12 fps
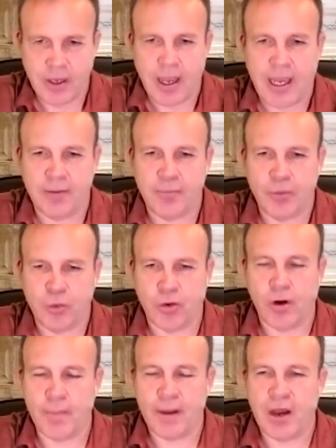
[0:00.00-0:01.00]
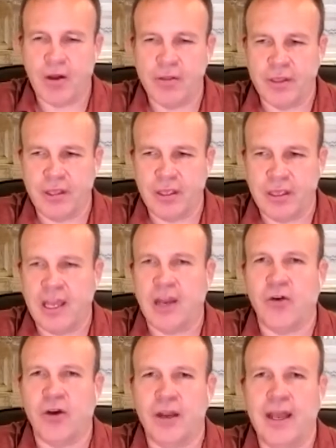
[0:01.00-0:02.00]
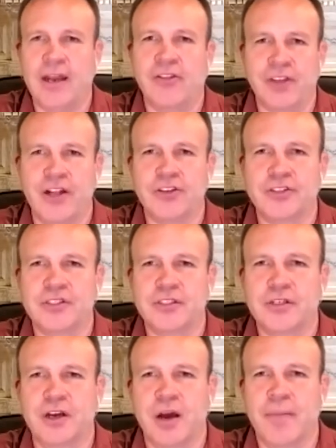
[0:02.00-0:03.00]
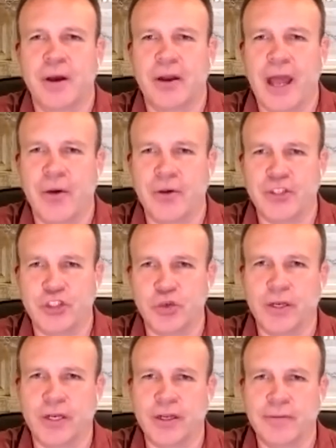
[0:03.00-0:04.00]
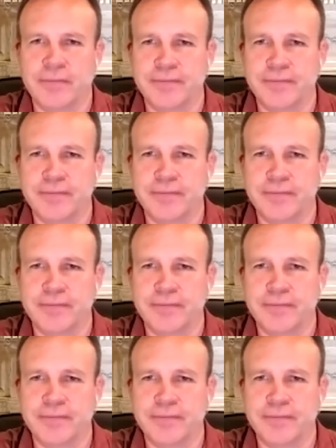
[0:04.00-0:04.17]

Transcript: and more about the caring and intention about how he's doing it?